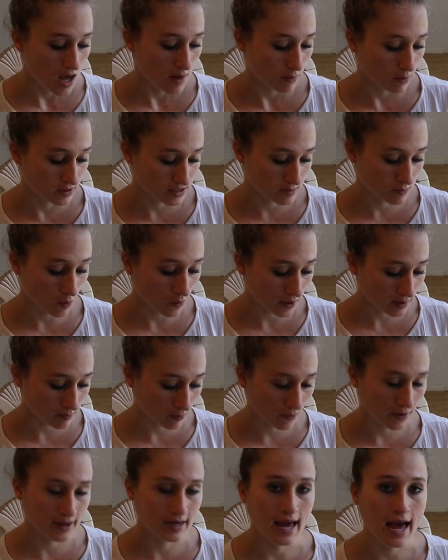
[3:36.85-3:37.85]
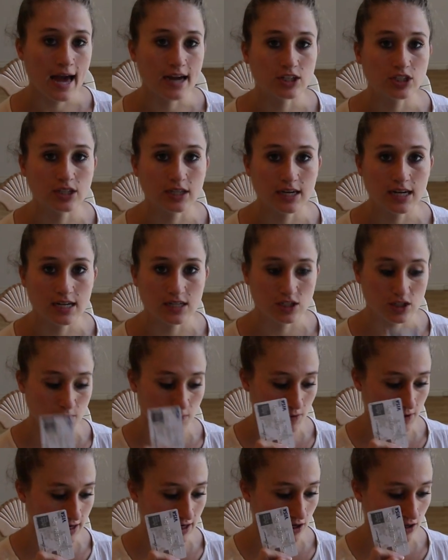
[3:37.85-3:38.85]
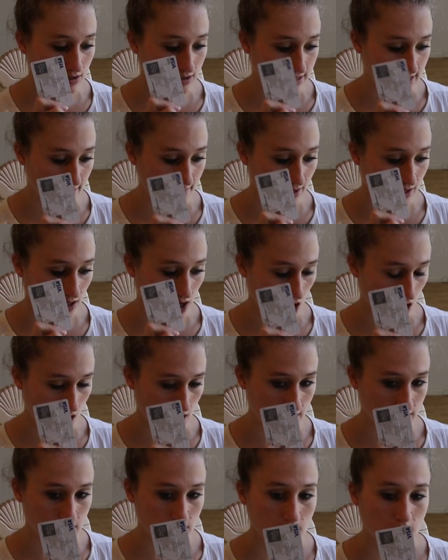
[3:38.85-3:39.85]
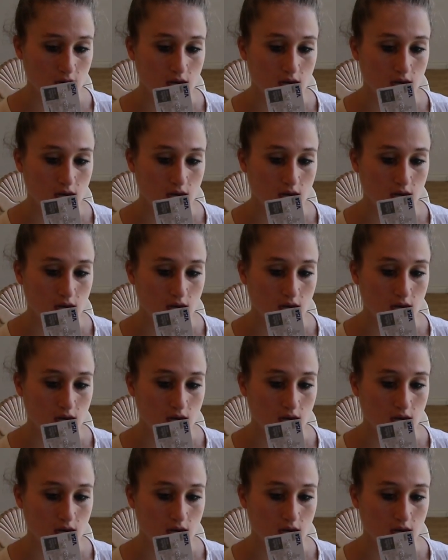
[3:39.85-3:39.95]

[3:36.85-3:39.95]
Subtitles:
But what's more important actually is to bring your debit card.